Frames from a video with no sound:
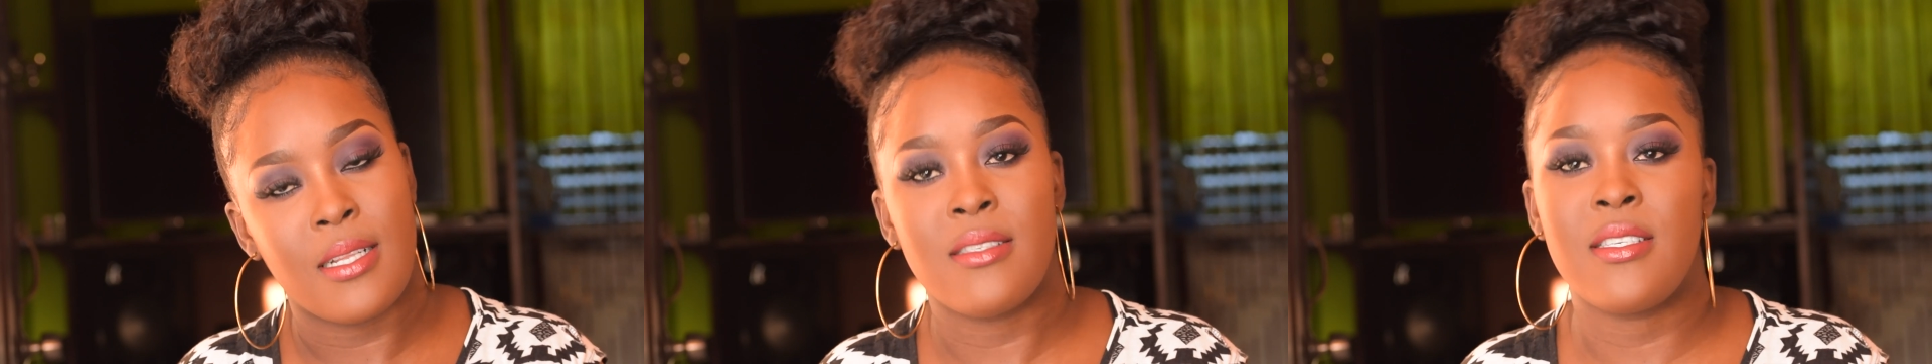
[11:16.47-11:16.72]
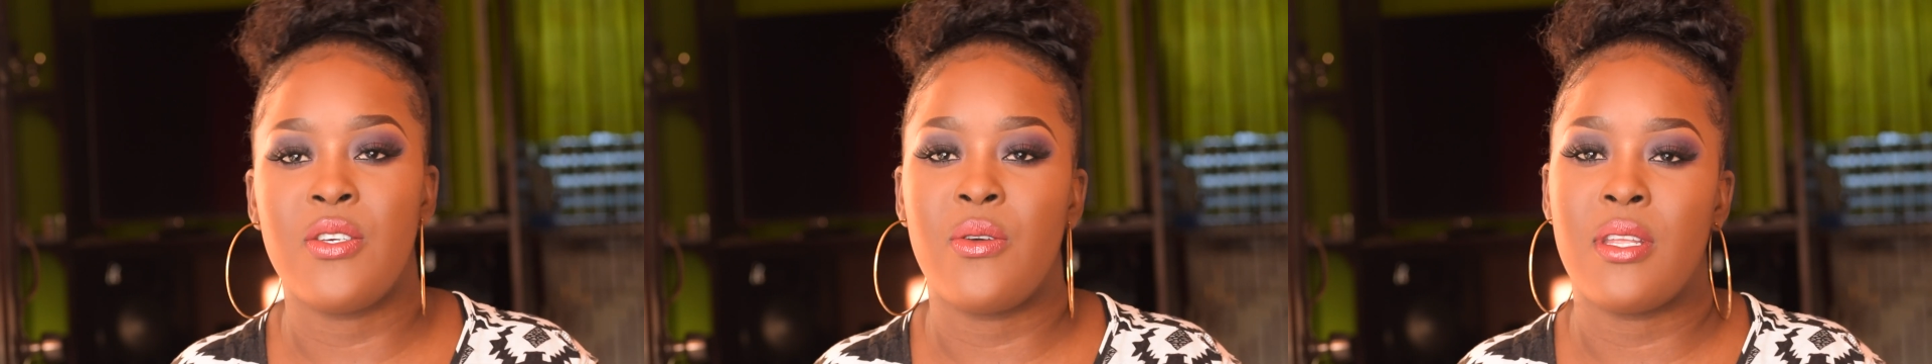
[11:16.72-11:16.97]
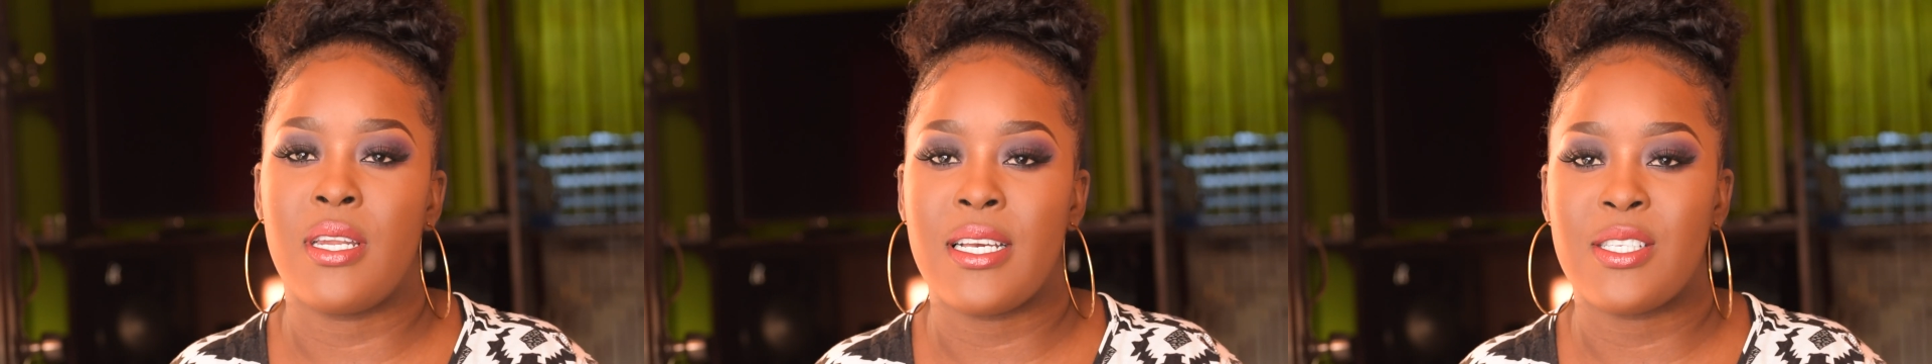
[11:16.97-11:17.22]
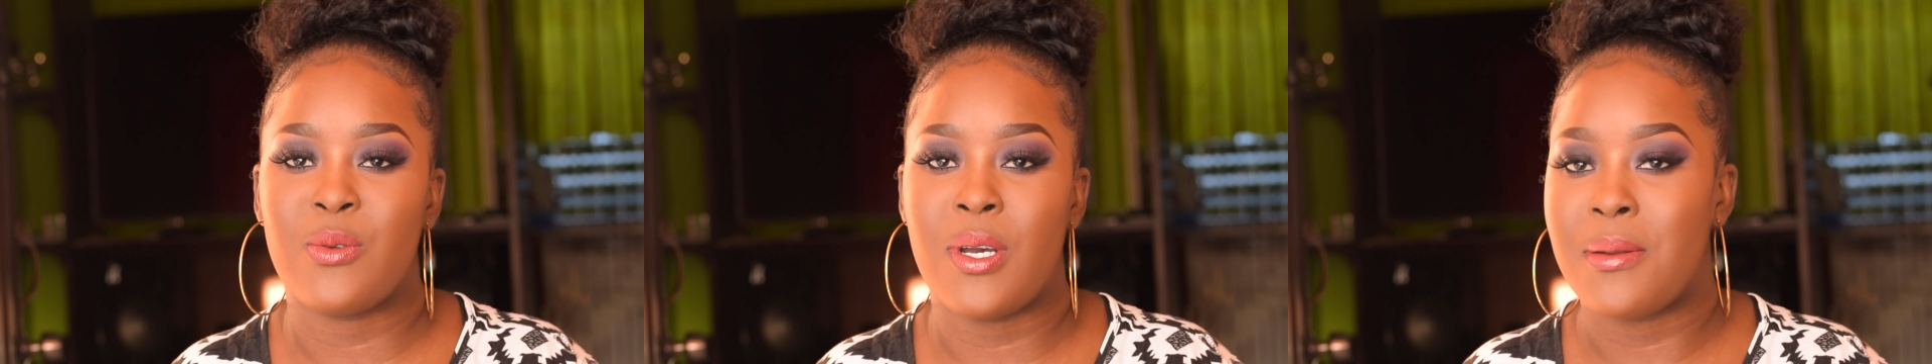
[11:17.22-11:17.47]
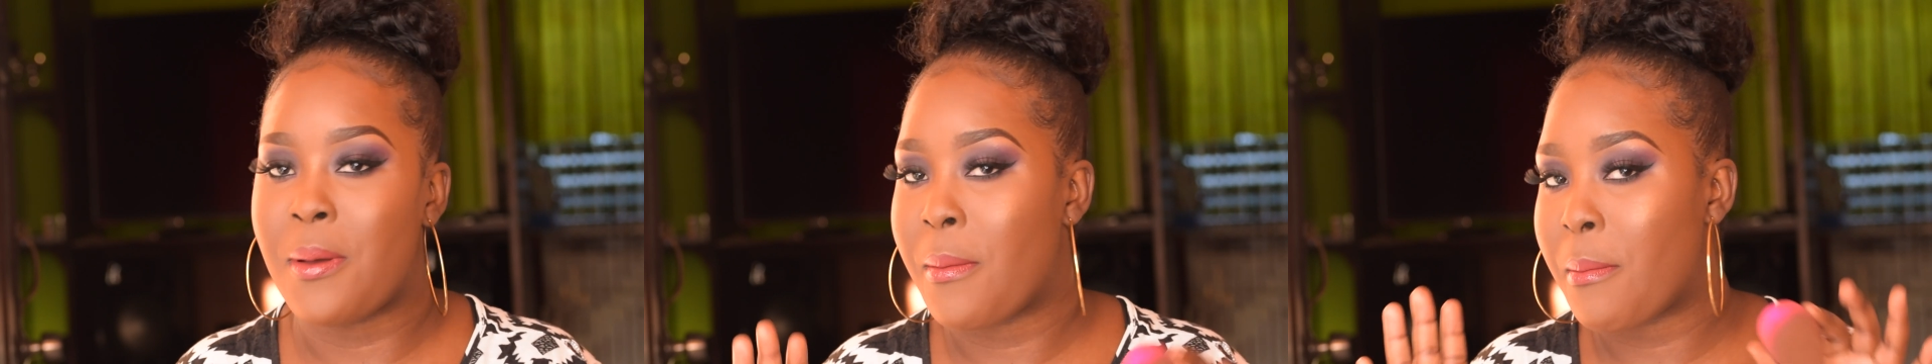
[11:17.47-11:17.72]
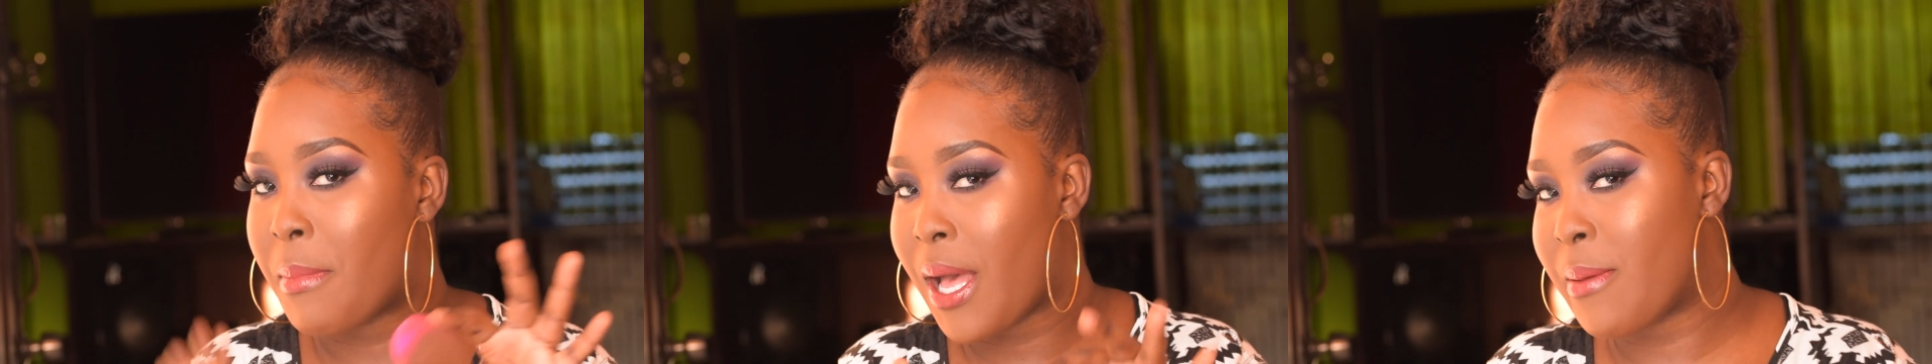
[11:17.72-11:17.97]
see you in the next one.
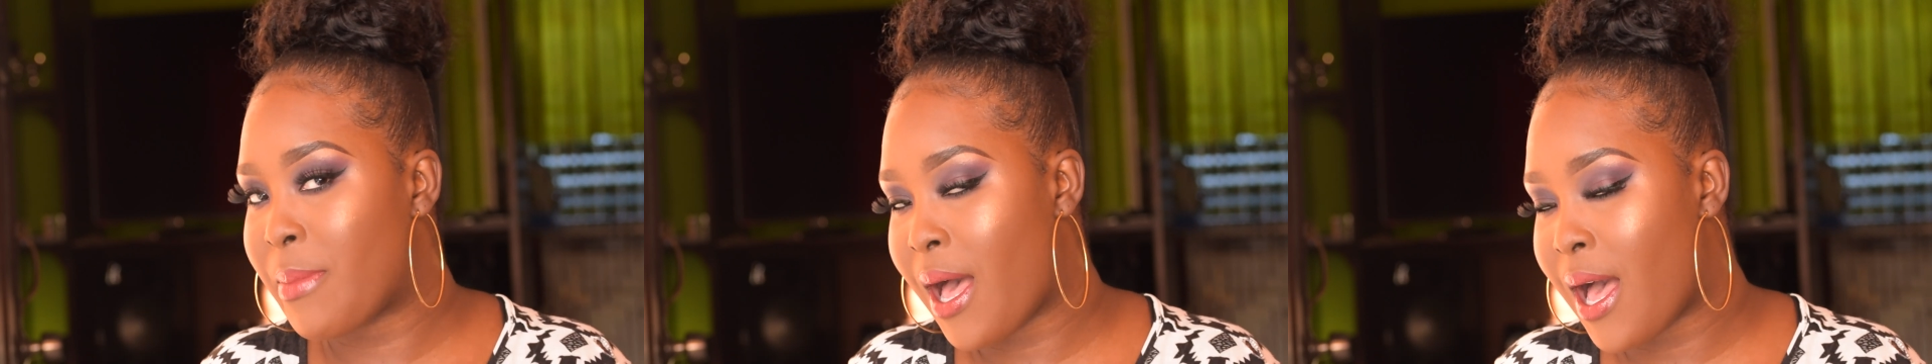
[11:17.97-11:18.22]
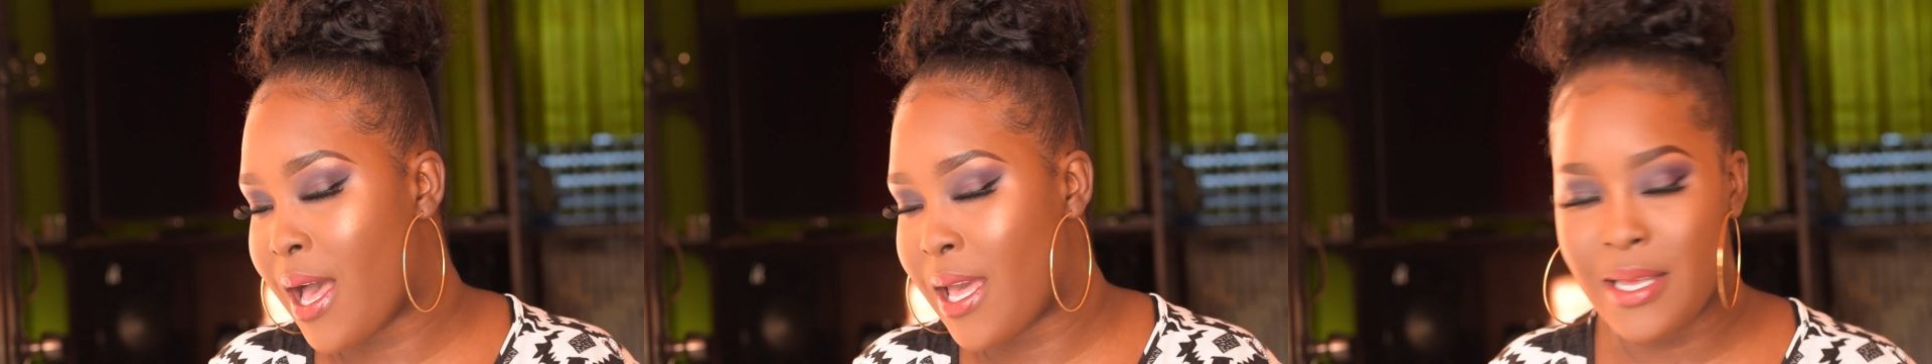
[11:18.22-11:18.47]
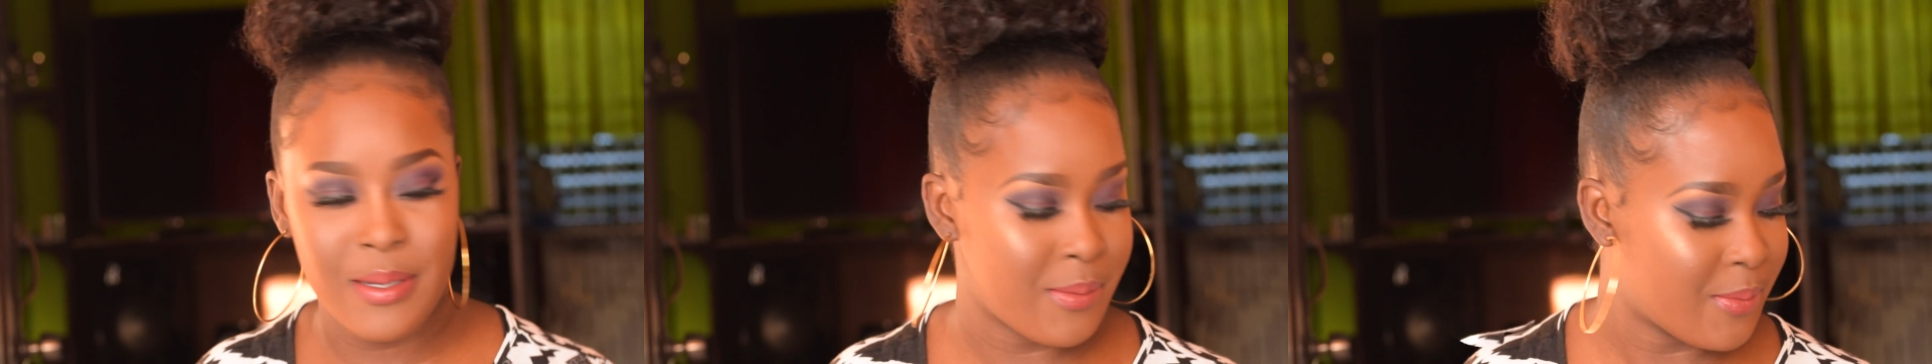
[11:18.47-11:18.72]
Bye bye.